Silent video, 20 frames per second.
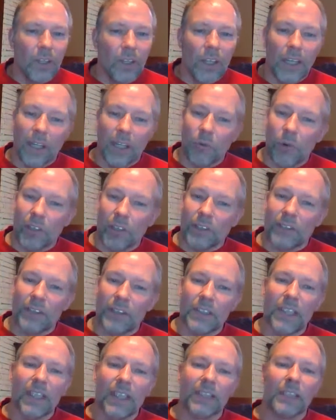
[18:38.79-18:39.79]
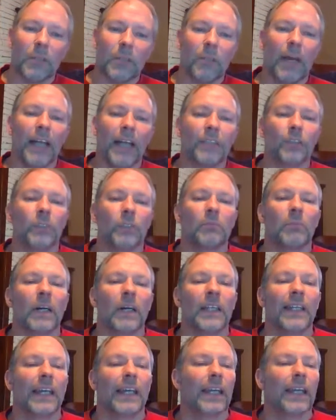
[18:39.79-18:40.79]
and I wanted to take Sebastian
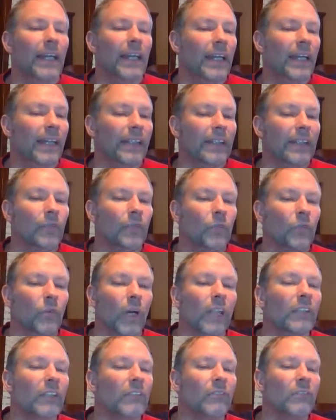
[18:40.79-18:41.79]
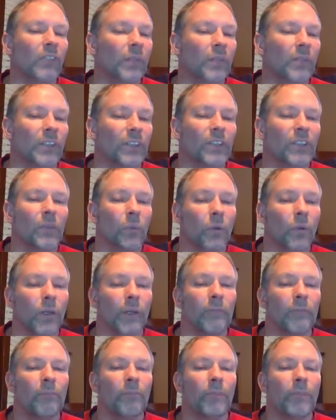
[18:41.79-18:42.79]
by the hand and run from the store.